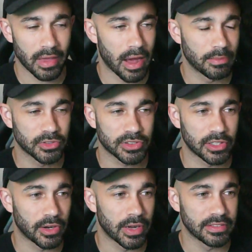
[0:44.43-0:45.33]
I'm just gonna
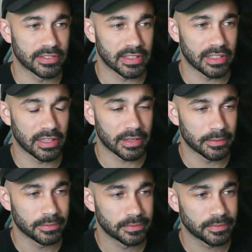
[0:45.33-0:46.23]
go ahead and say like
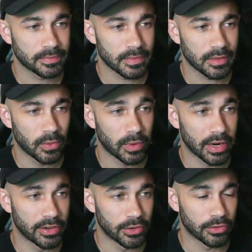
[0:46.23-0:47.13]
what
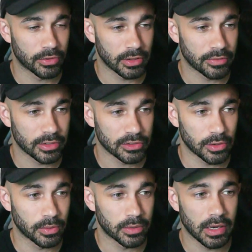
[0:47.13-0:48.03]
I do for a living.
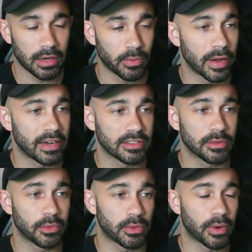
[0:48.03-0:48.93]
So weddings
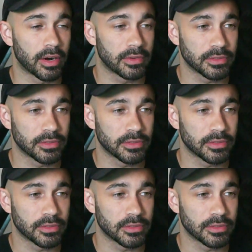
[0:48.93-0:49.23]
and boudoir.